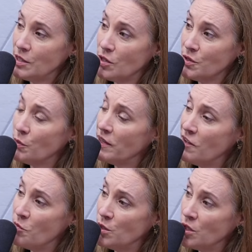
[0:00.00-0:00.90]
it's also what
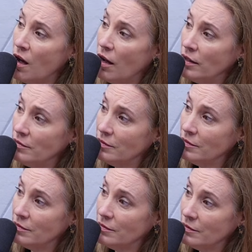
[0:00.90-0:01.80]
they've been taught
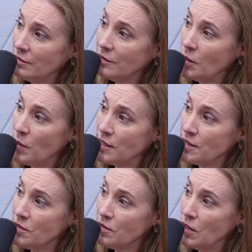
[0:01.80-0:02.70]
i mean that's sure.